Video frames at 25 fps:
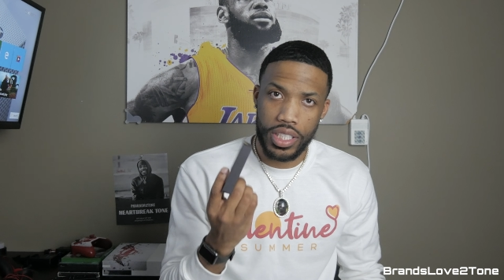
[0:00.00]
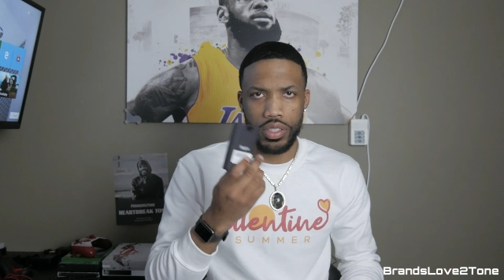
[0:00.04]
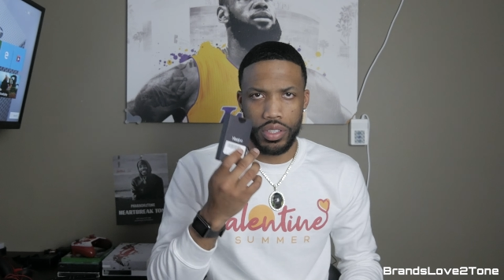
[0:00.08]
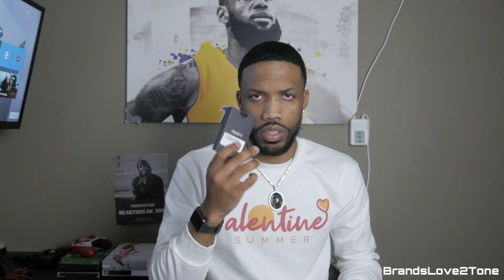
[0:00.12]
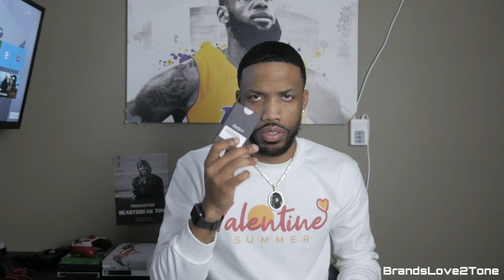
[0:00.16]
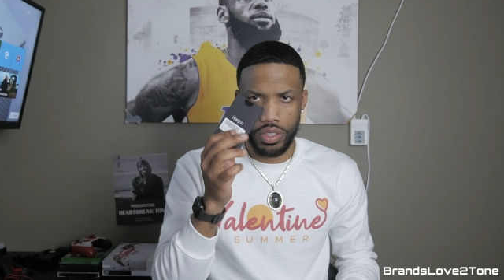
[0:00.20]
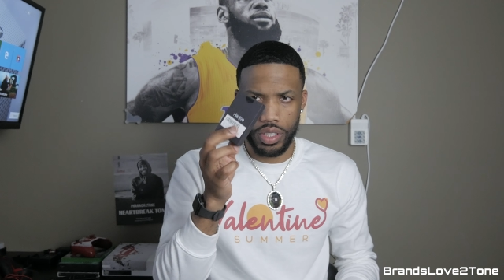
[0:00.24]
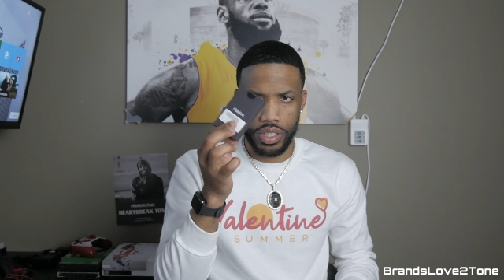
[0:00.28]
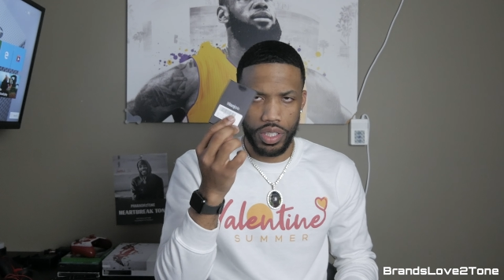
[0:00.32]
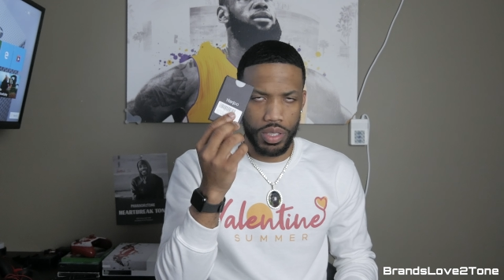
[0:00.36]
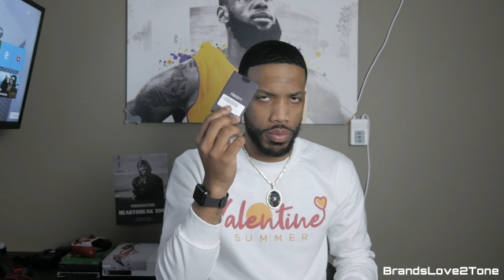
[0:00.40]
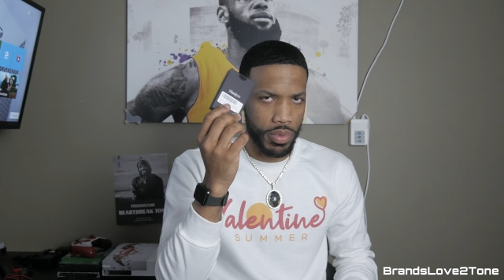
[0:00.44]
so
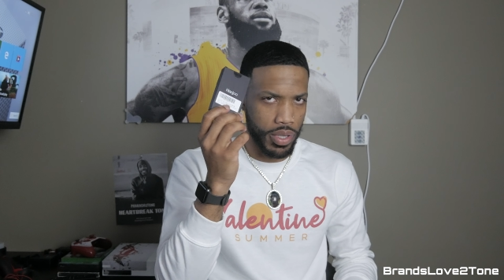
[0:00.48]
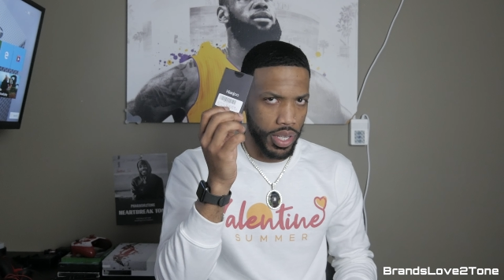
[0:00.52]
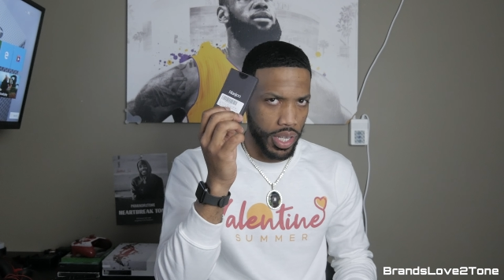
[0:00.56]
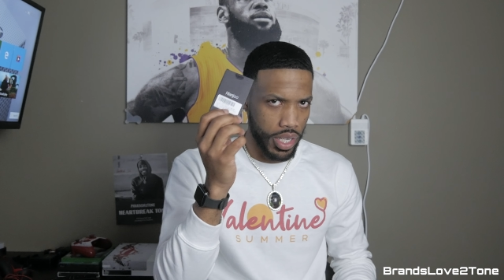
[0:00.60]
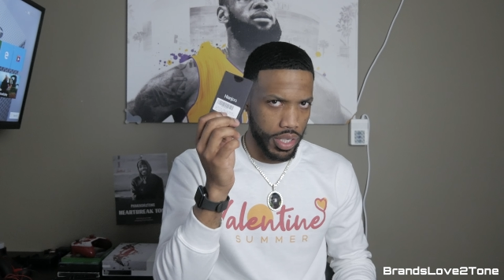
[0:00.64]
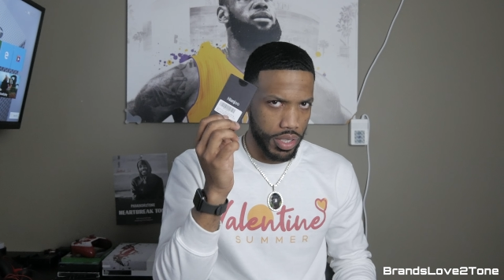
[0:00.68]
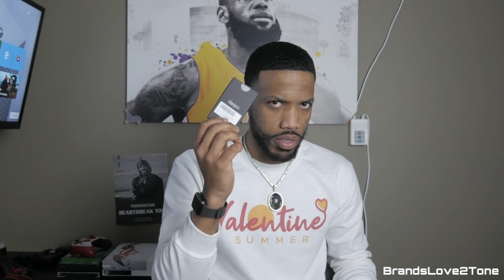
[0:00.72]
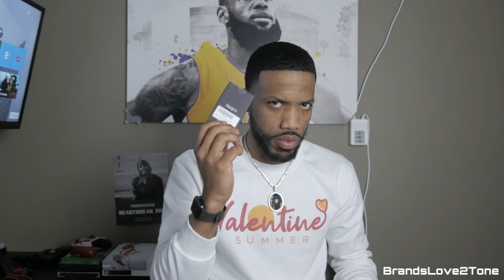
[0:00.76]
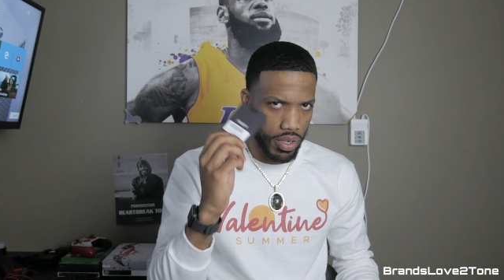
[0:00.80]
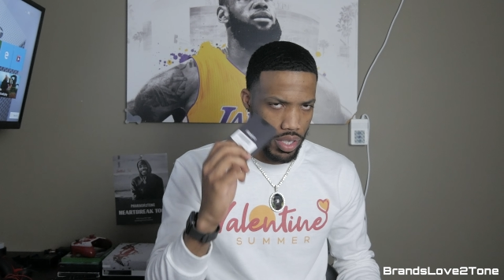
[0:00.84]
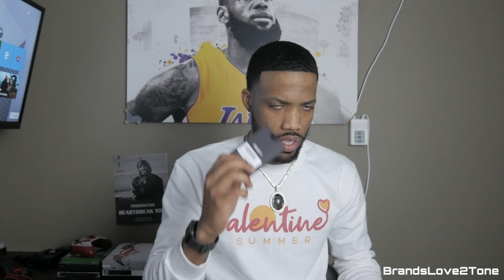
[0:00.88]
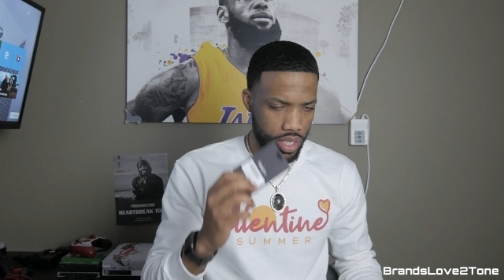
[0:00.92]
this will be
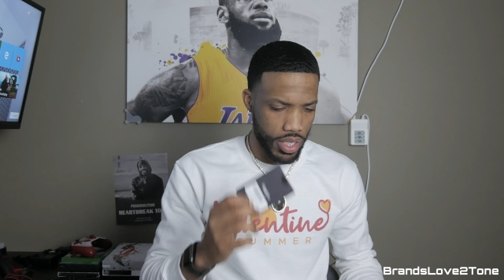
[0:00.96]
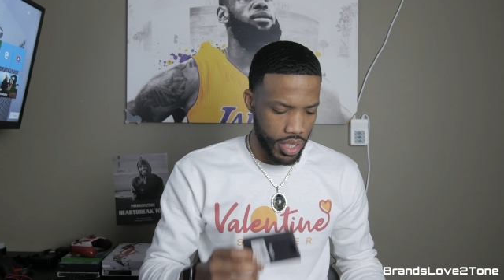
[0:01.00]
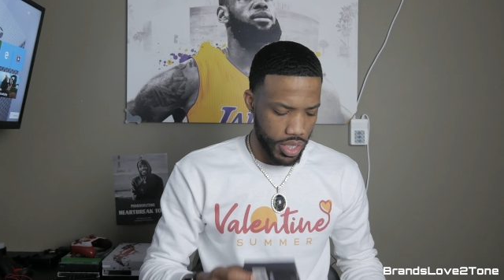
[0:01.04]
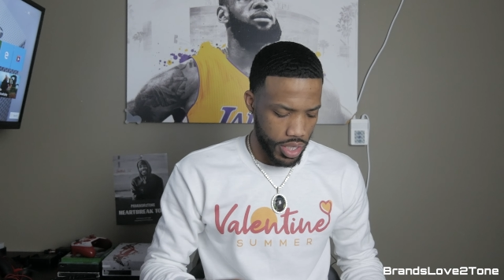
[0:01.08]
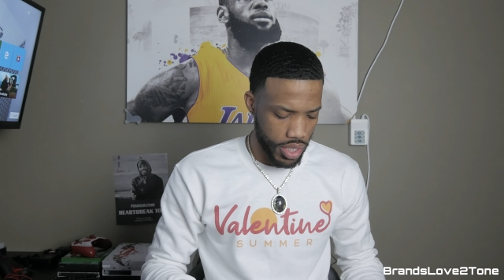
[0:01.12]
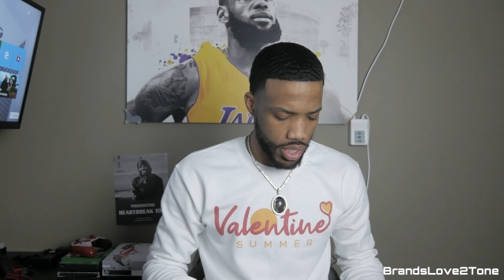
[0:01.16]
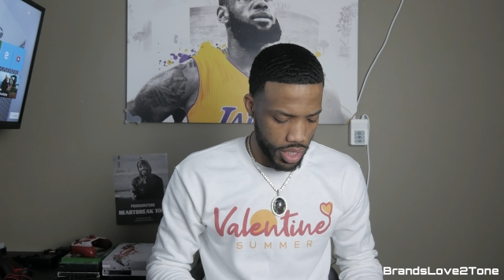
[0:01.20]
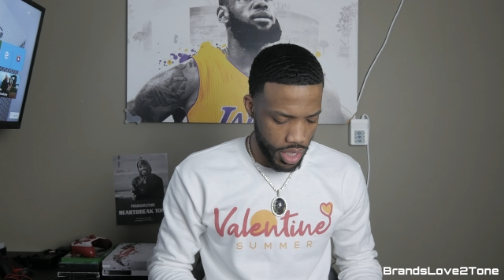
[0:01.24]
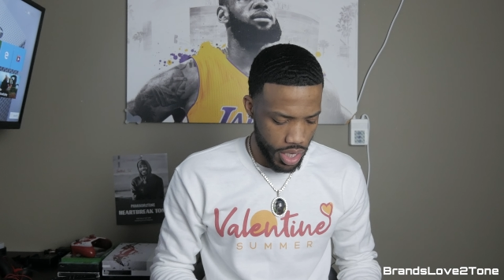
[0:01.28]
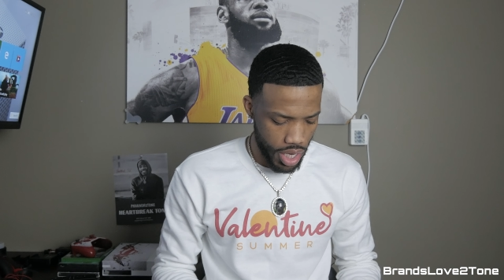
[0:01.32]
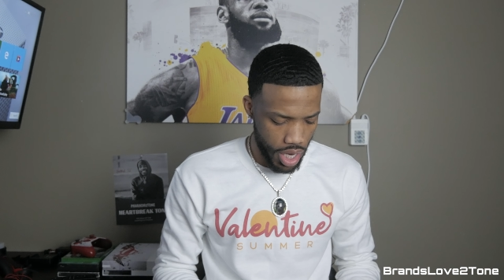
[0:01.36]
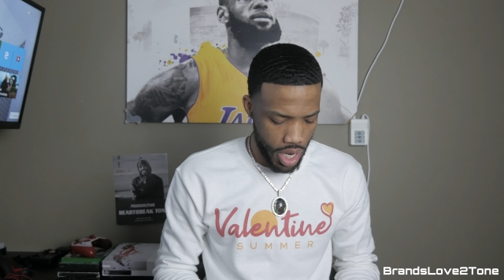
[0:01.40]
interesting to
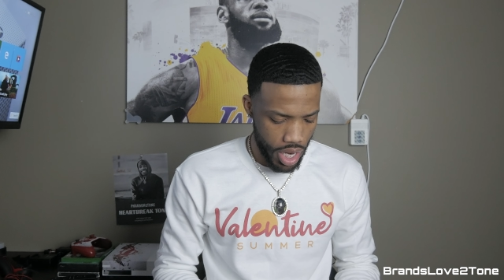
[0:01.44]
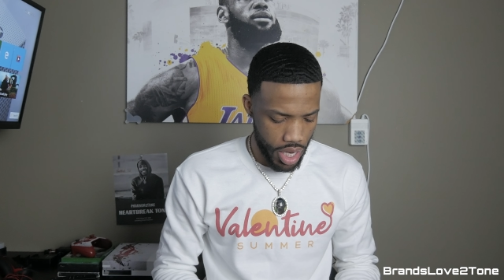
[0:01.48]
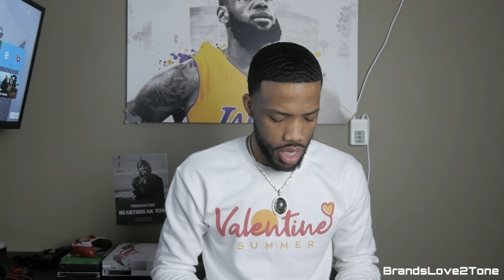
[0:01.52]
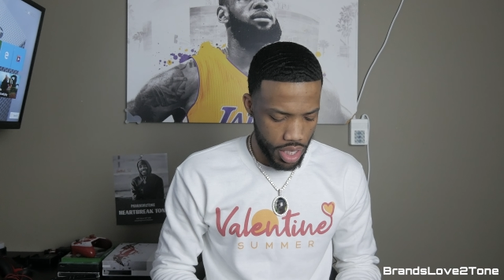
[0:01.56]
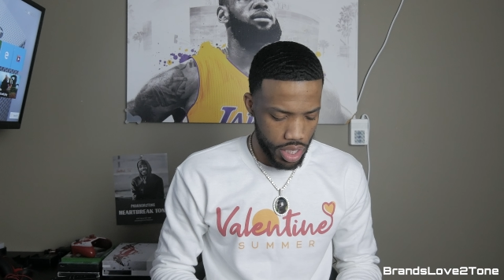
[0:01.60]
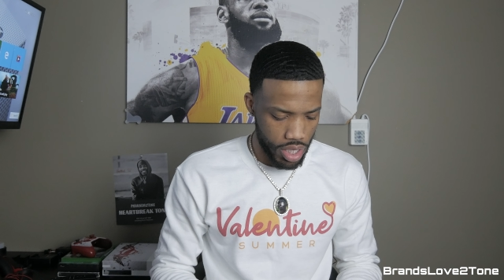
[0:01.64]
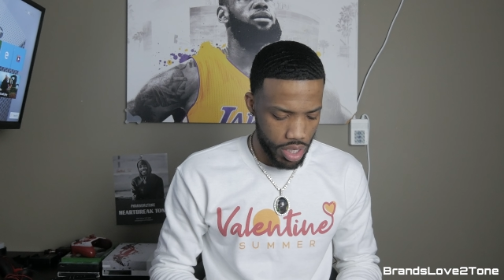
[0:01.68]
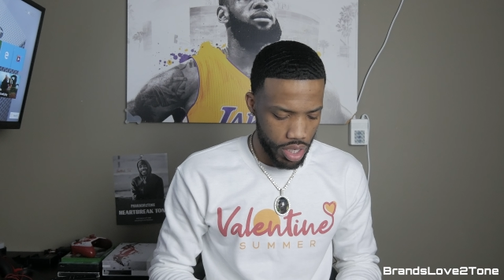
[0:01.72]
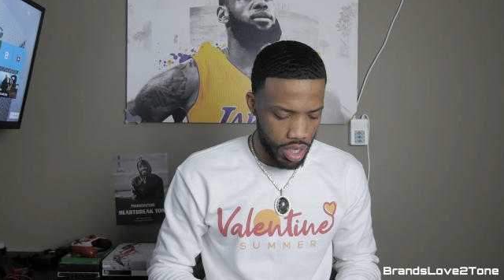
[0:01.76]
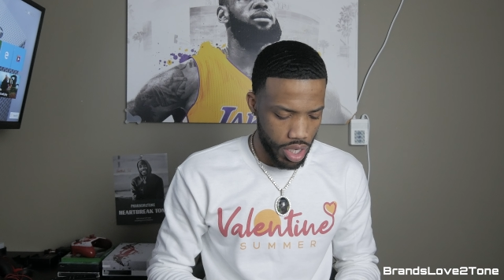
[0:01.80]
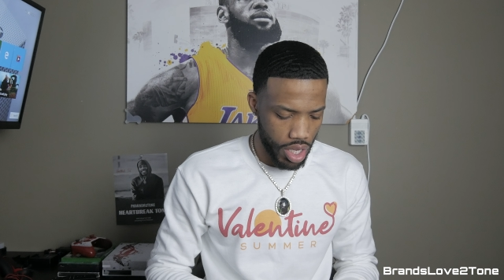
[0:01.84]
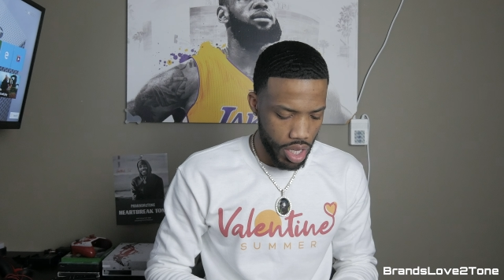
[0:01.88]
see how it
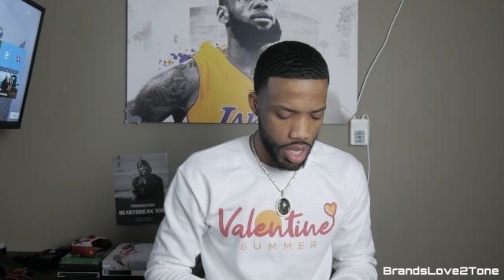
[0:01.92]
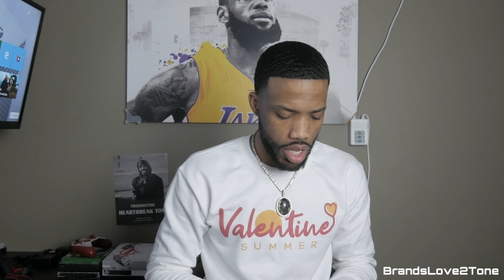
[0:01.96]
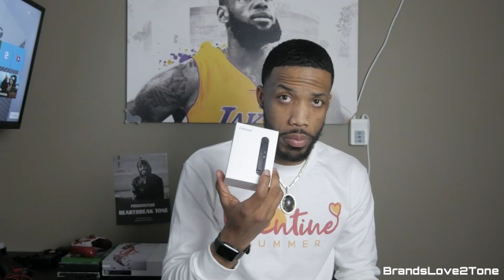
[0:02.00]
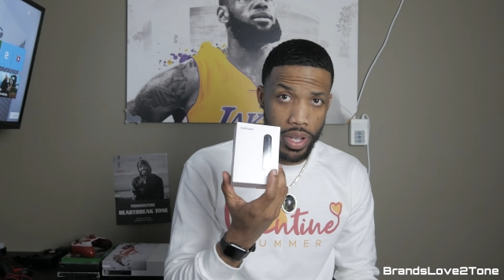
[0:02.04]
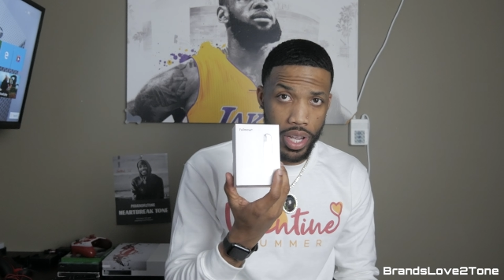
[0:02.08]
look.